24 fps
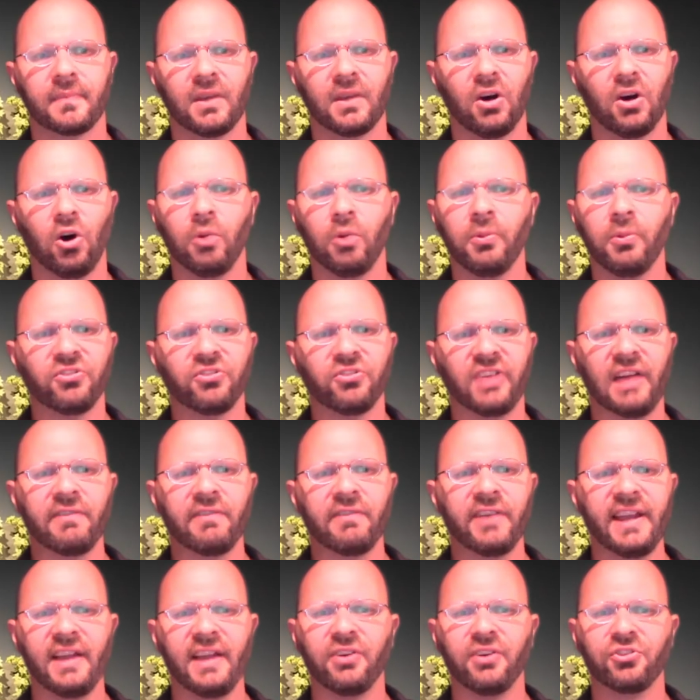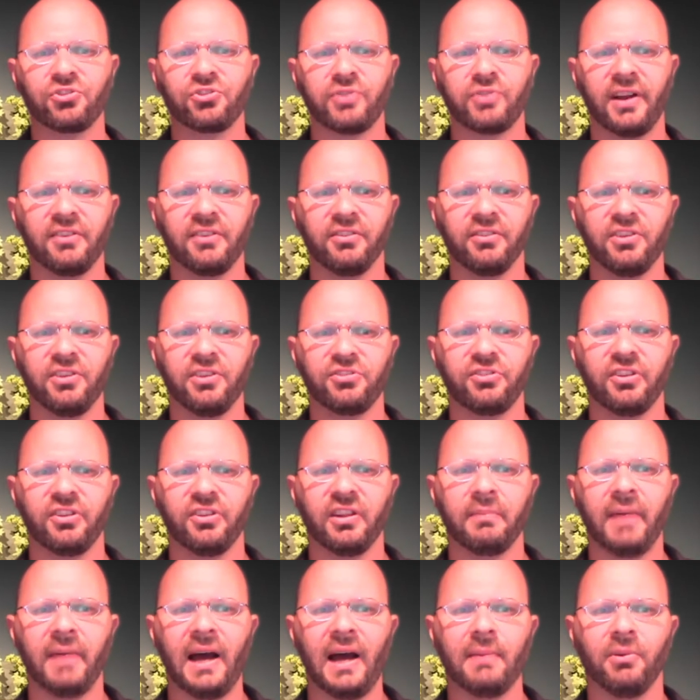Almost every English translation of
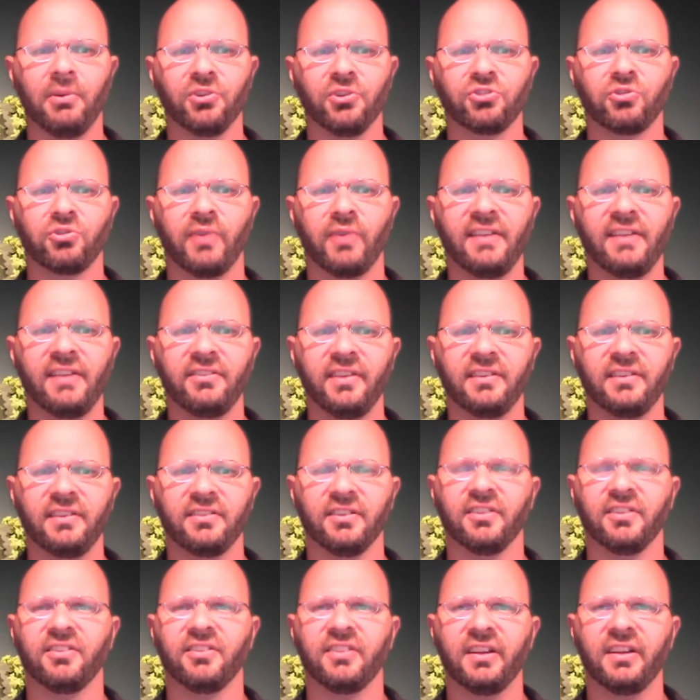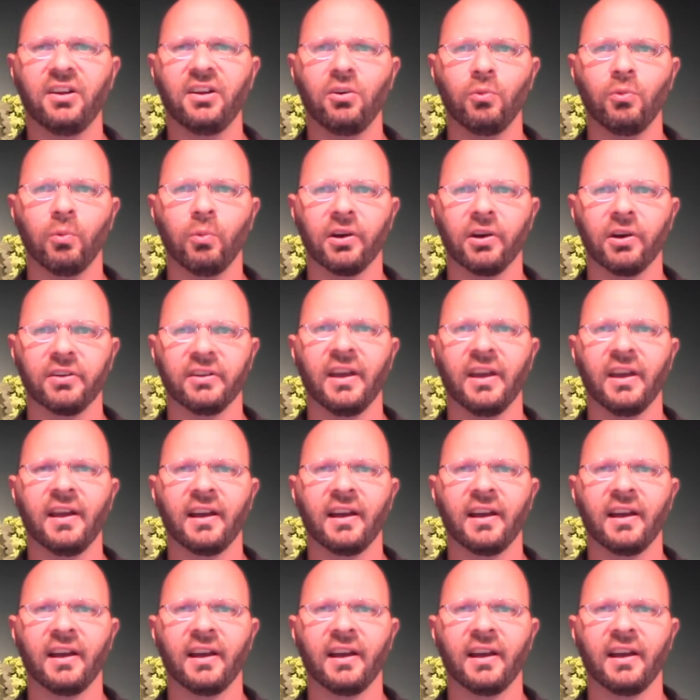the Bible translates the single word